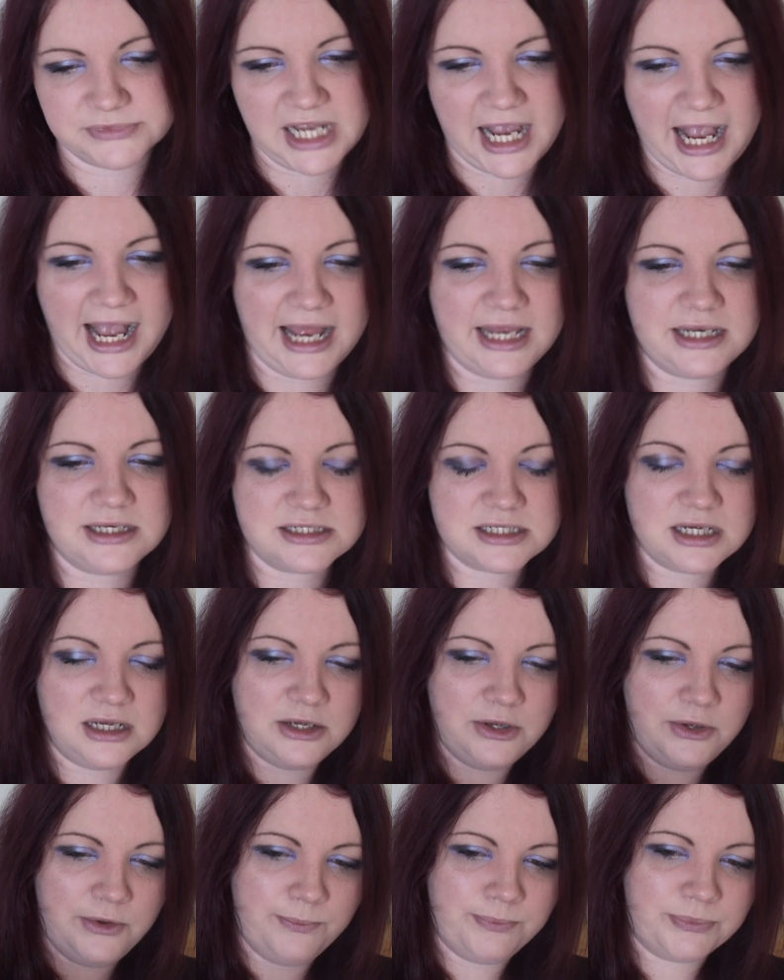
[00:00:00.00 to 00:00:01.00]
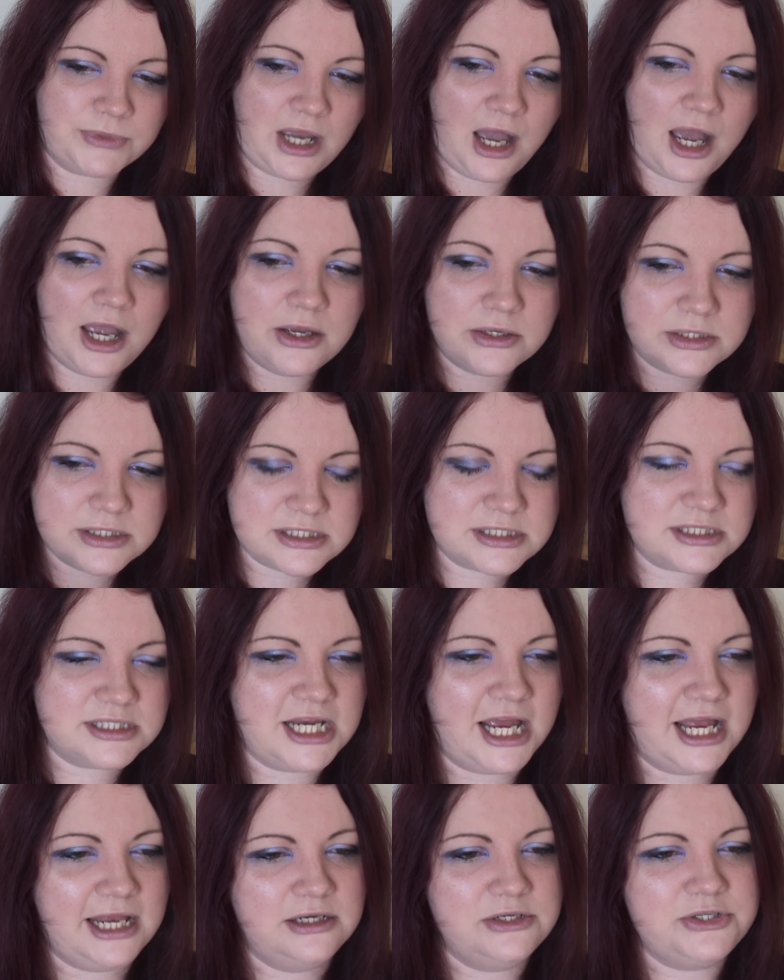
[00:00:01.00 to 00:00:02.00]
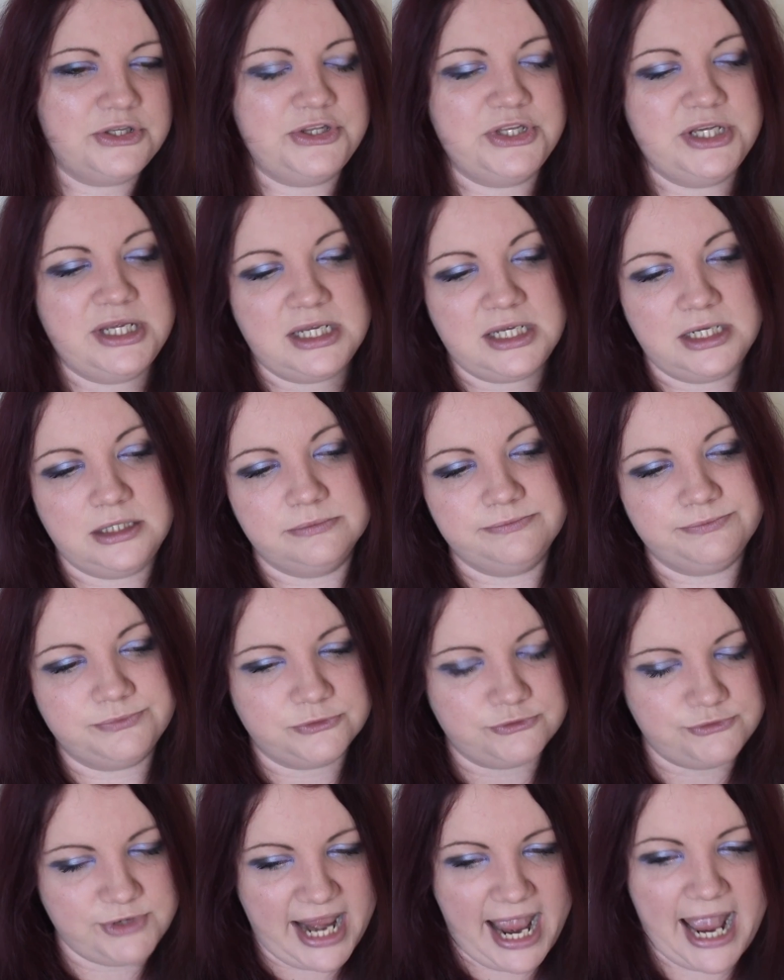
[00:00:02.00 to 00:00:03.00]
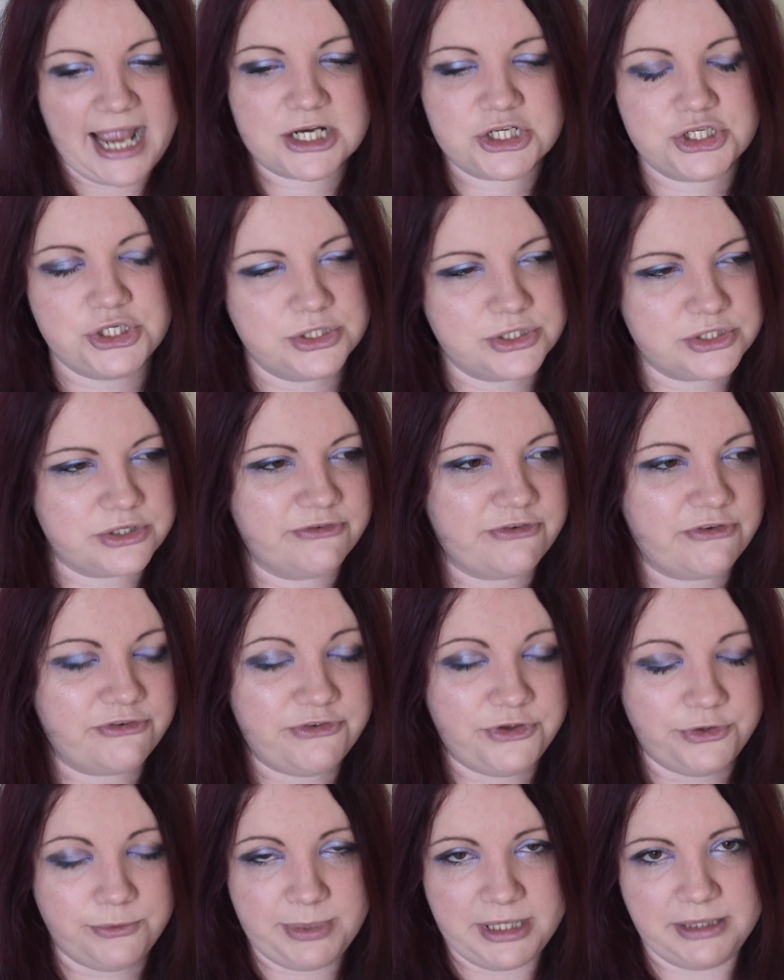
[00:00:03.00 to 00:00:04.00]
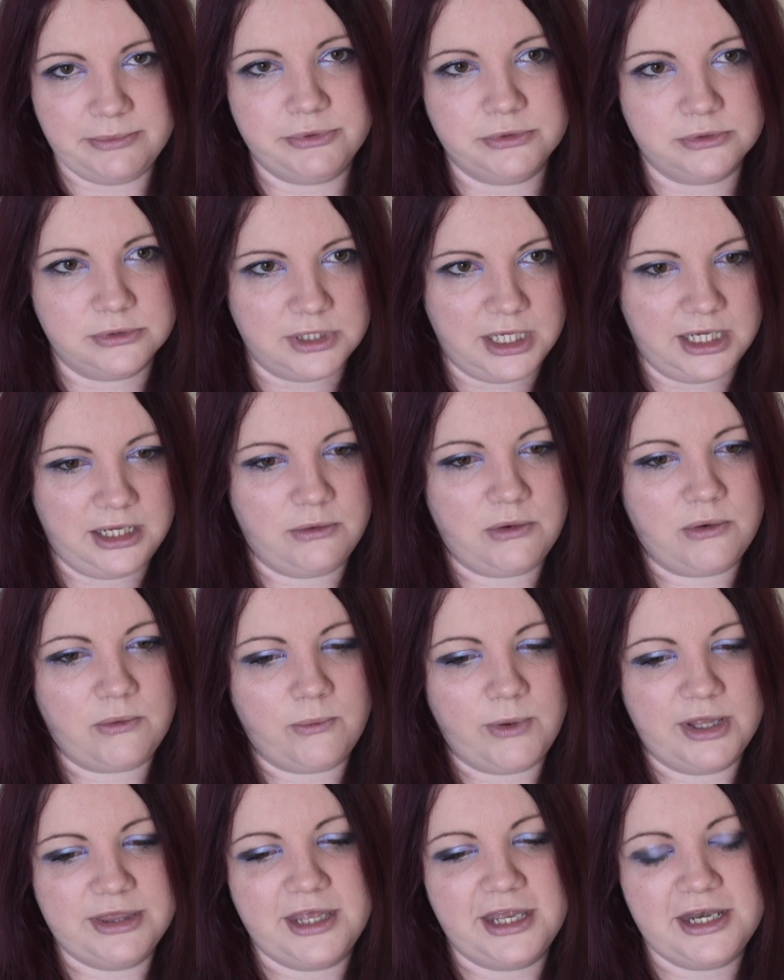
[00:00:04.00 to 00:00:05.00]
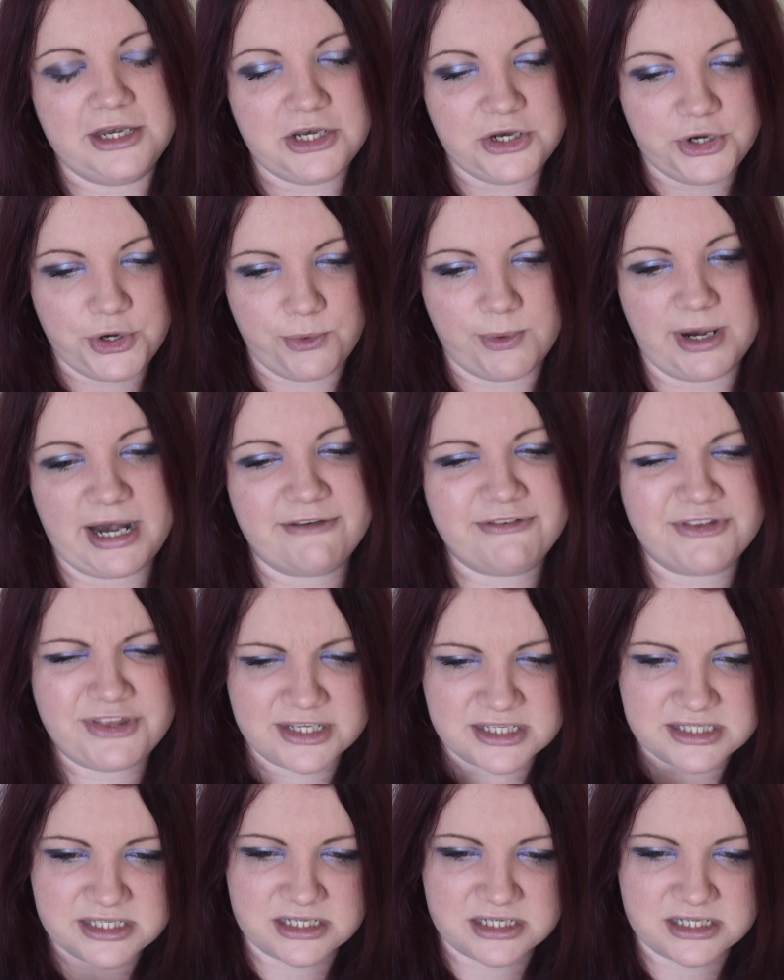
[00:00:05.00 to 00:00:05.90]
And I understand the reactions of a few people, like when they're new and everything's